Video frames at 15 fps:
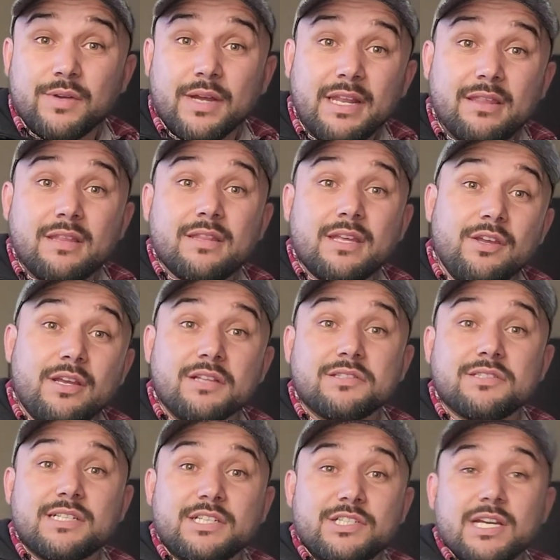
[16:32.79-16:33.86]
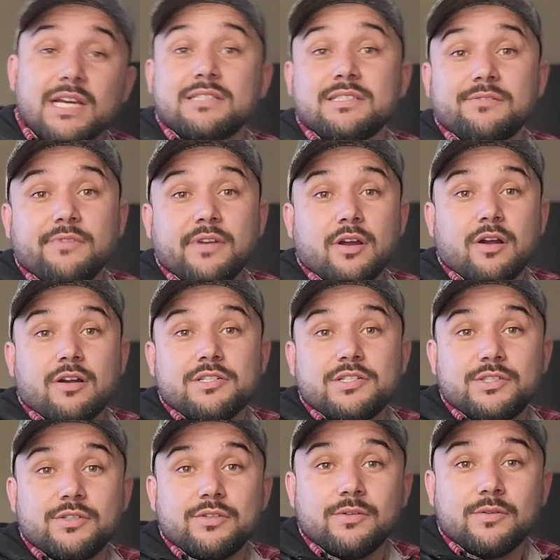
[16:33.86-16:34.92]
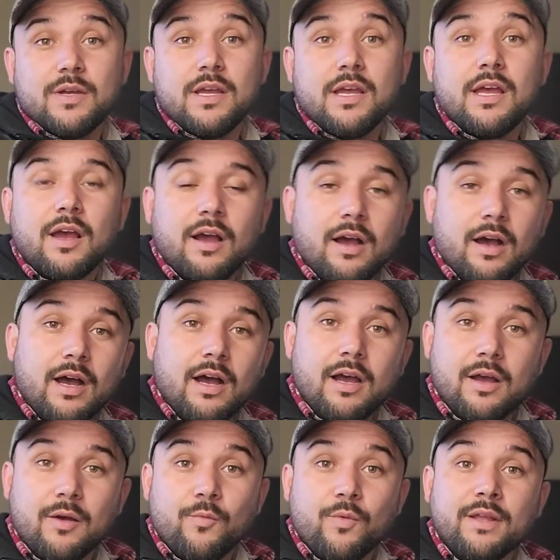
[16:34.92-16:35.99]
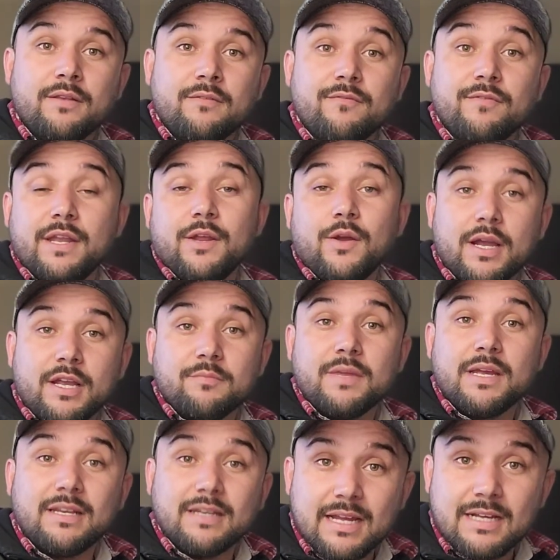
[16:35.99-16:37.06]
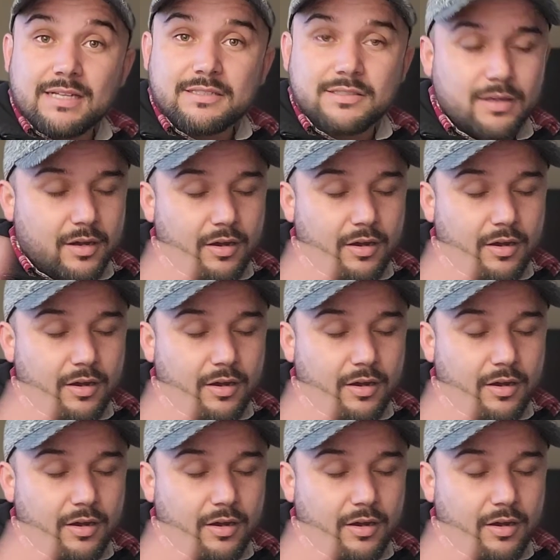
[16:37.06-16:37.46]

Anything that you can suggest in regards to what video I can make next.